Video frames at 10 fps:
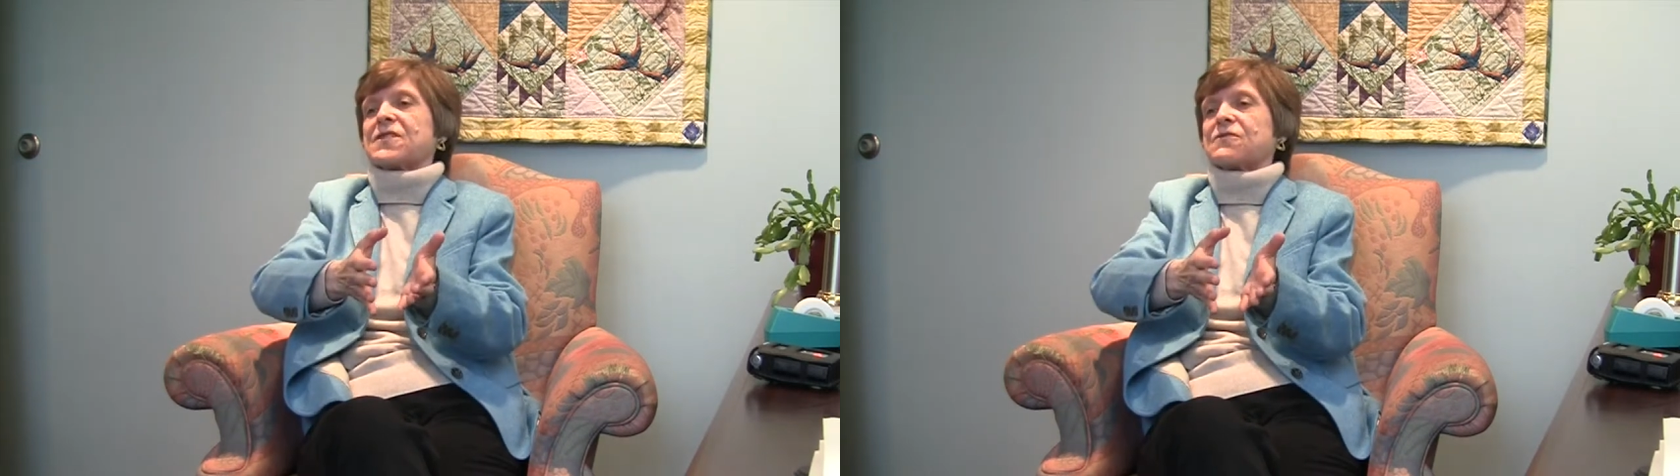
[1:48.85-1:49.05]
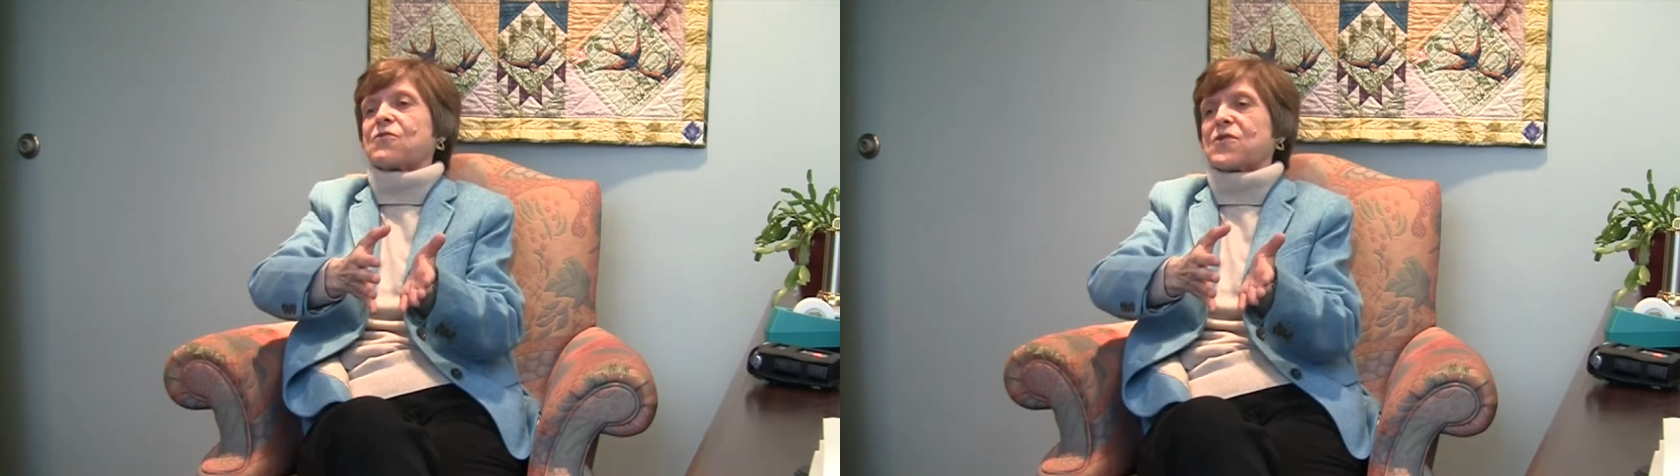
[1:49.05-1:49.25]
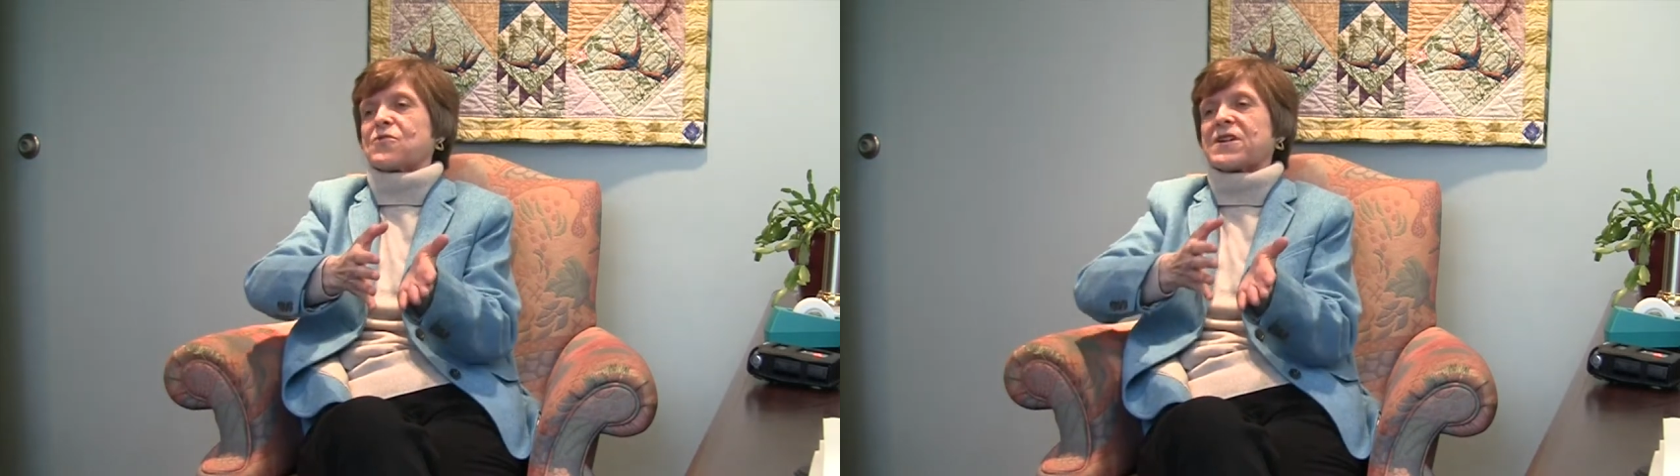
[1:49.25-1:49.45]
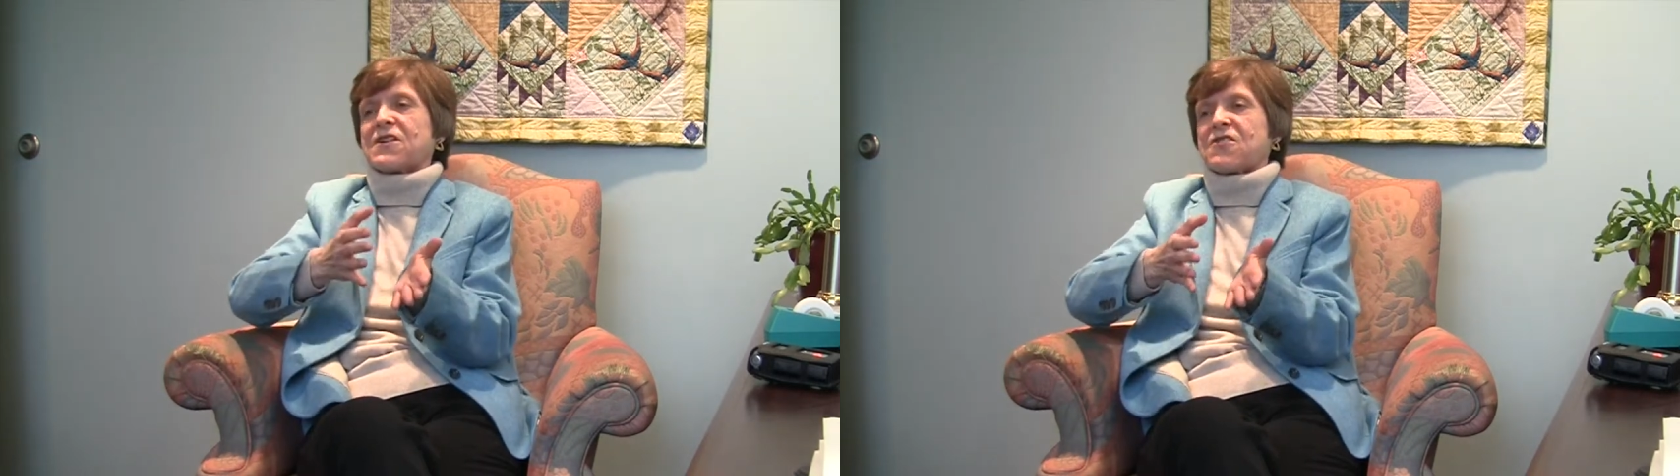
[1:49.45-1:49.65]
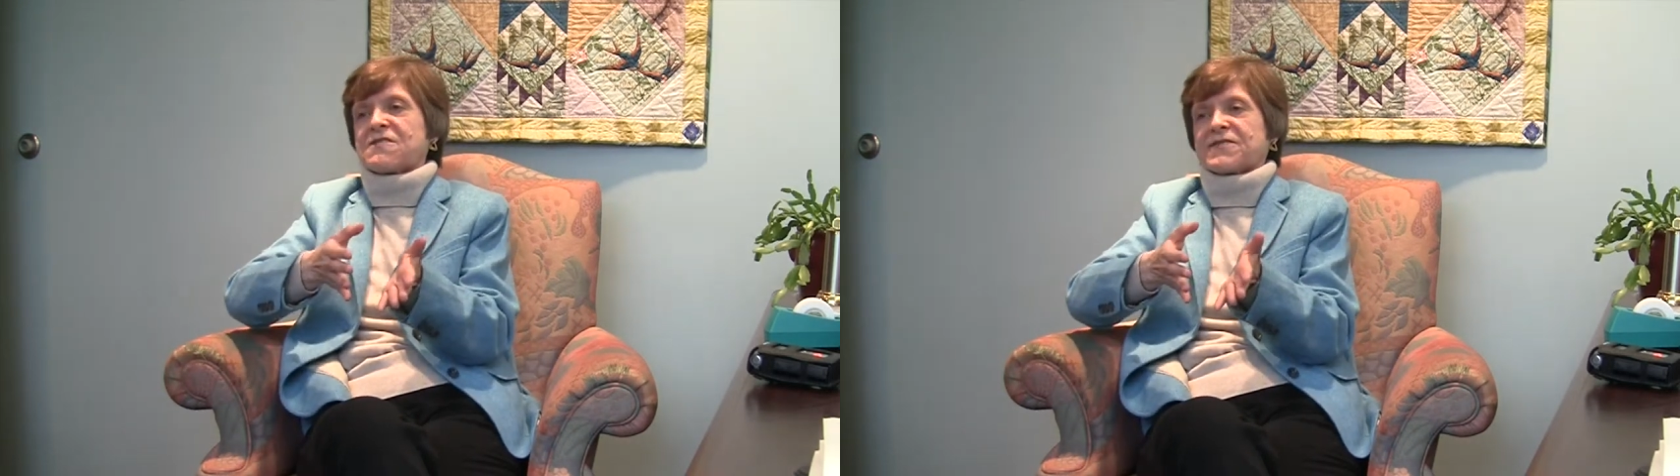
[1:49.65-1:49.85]
of what we
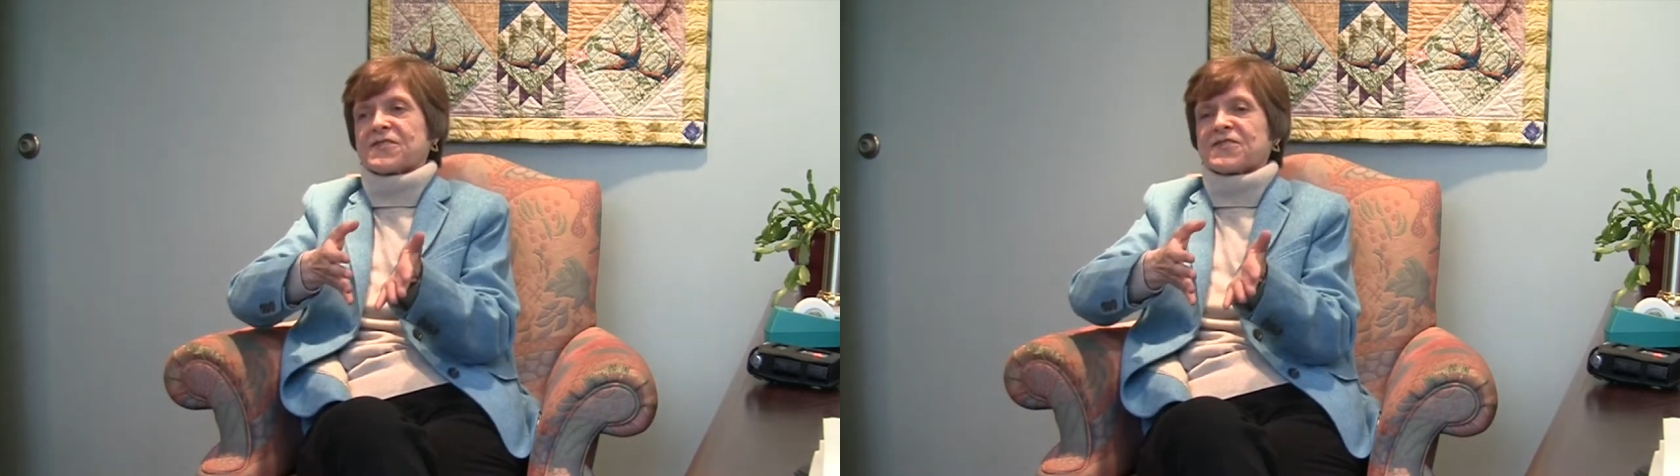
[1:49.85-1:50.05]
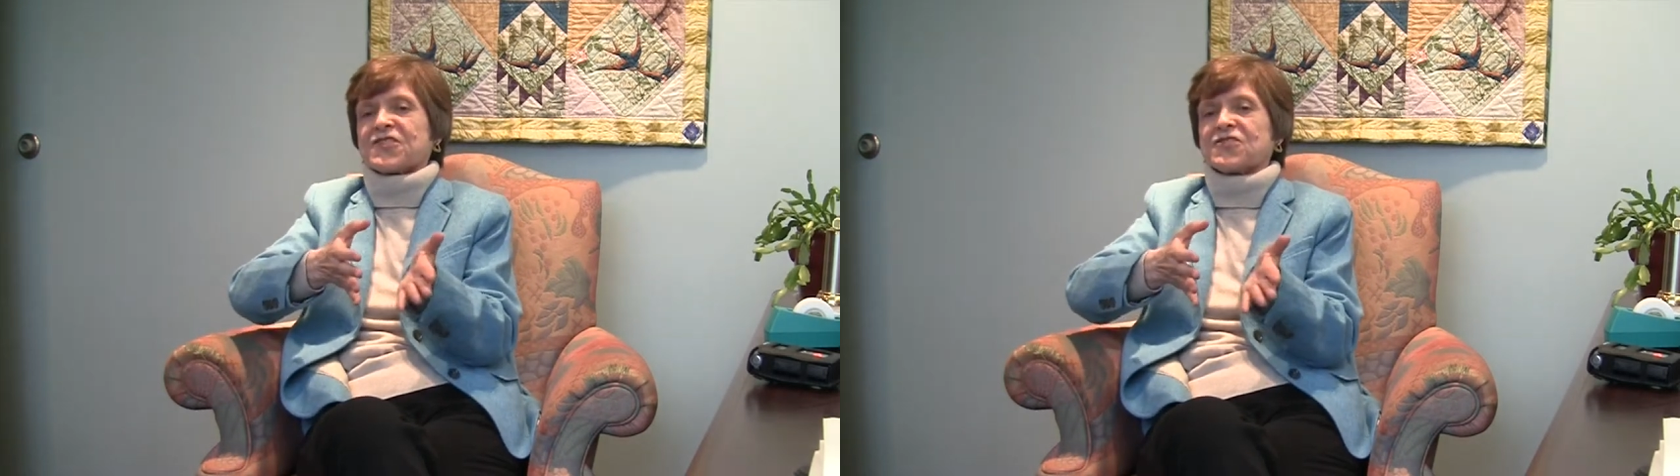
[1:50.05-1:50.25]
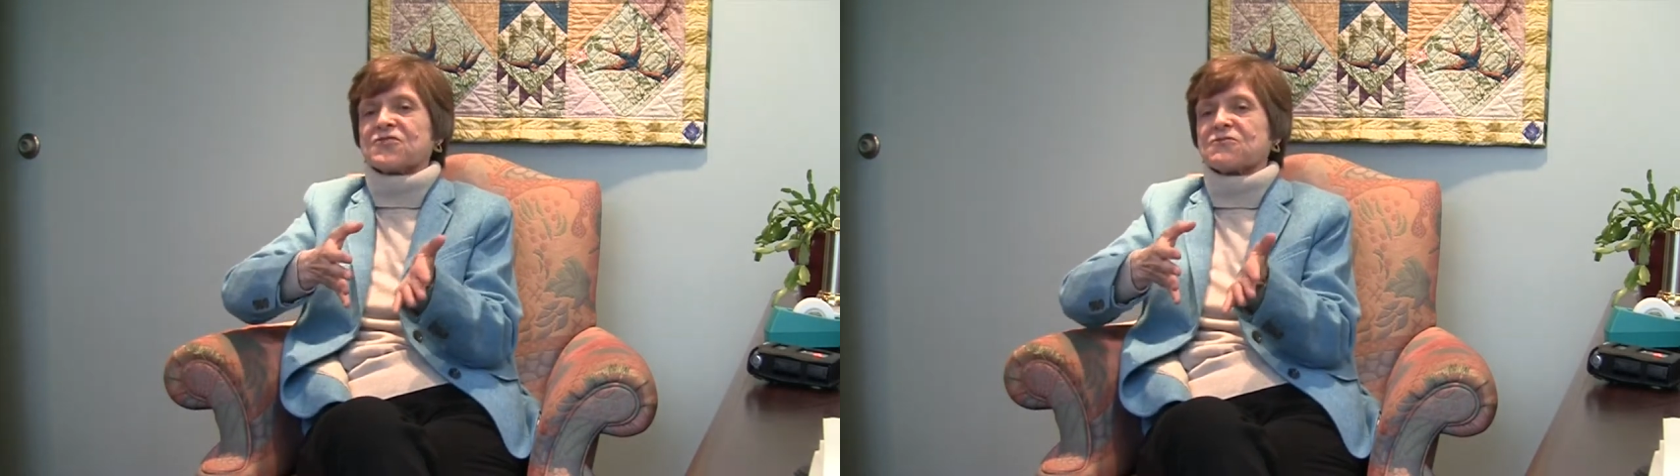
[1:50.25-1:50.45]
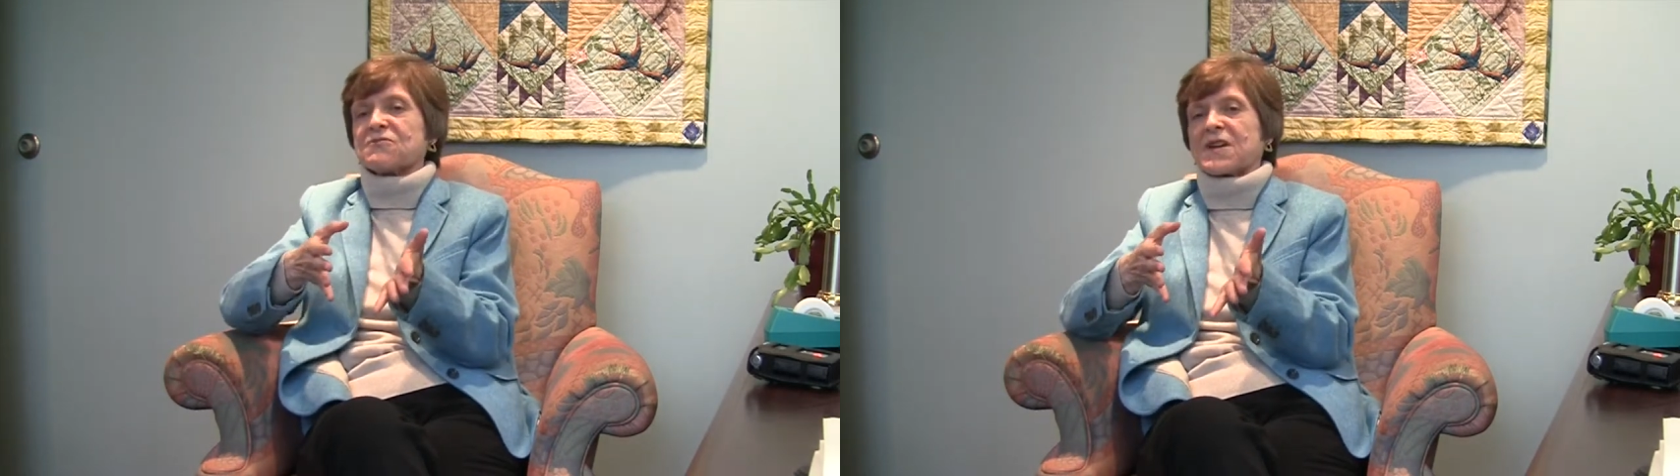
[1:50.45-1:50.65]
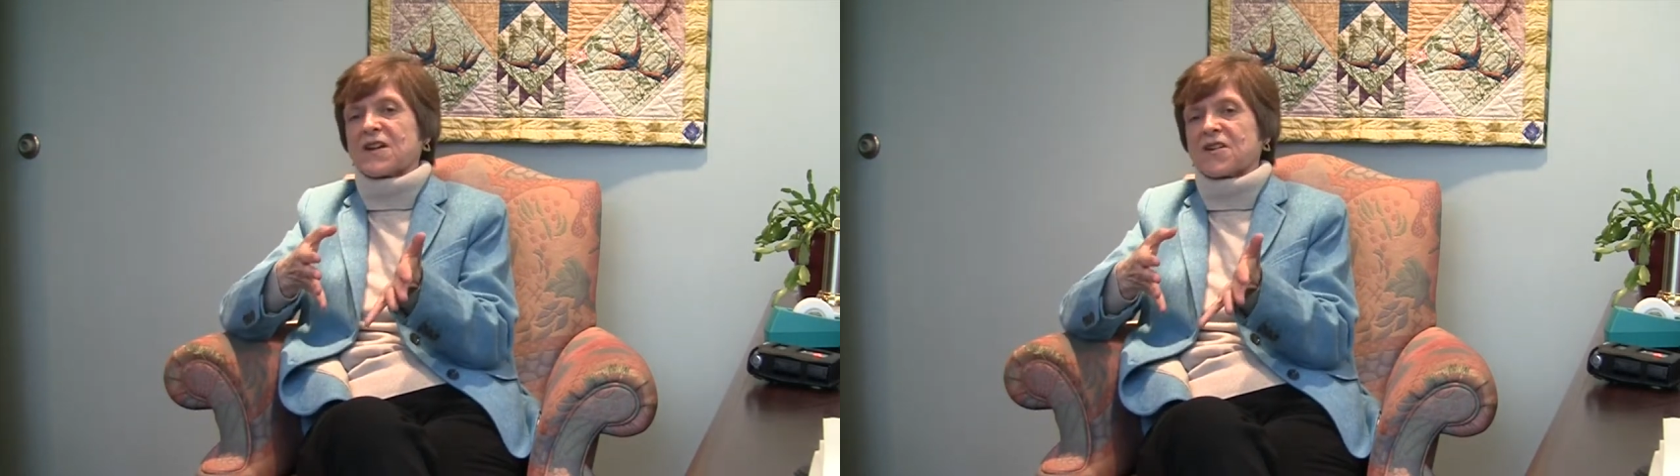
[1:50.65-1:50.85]
offer
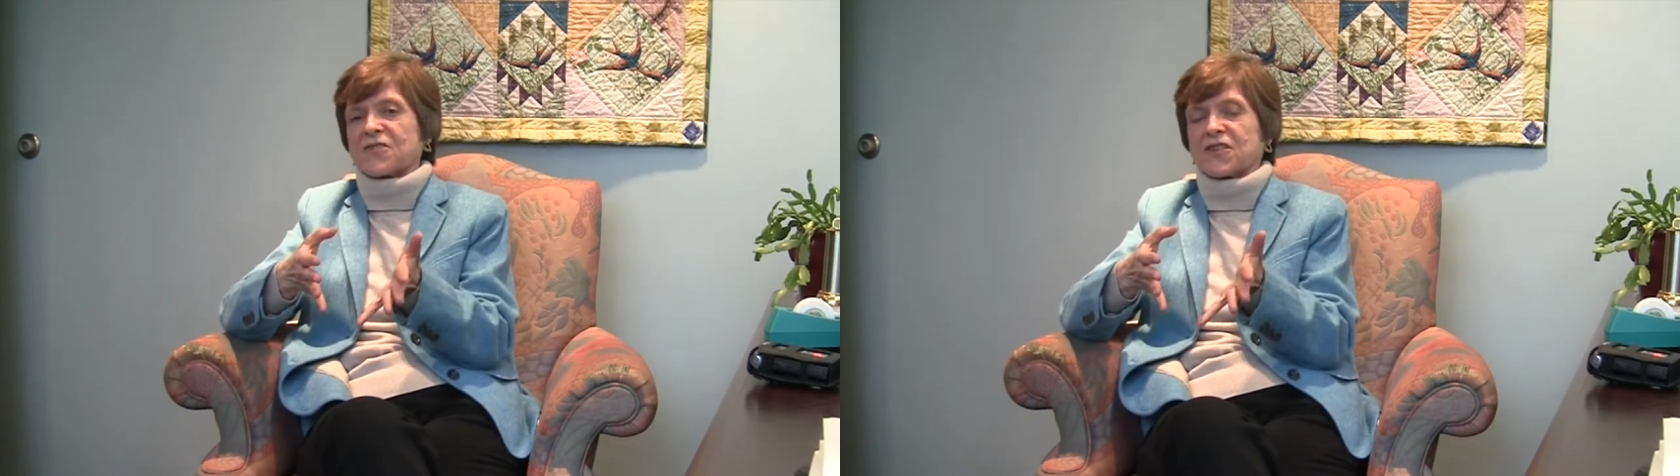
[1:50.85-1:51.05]
to uh,